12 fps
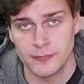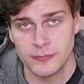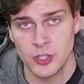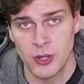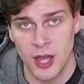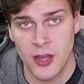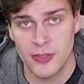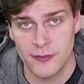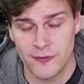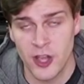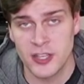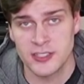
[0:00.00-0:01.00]
You learn the
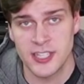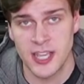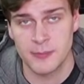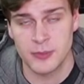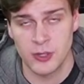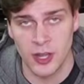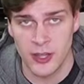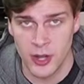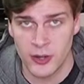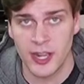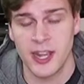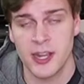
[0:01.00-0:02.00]
first step. You learn,
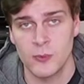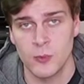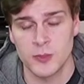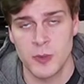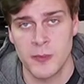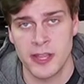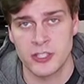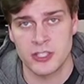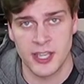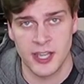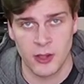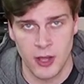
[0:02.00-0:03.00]
okay, what's my major
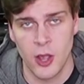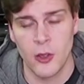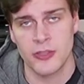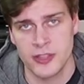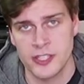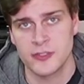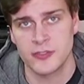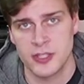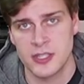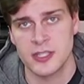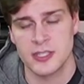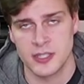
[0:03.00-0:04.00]
scale? Oh, and this for
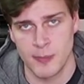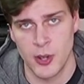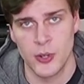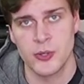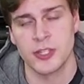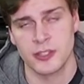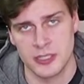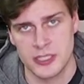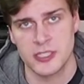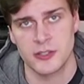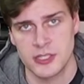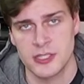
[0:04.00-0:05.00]
this is a mode, and this
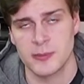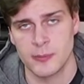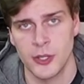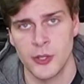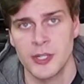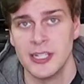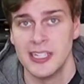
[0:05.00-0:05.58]
for this is a mode.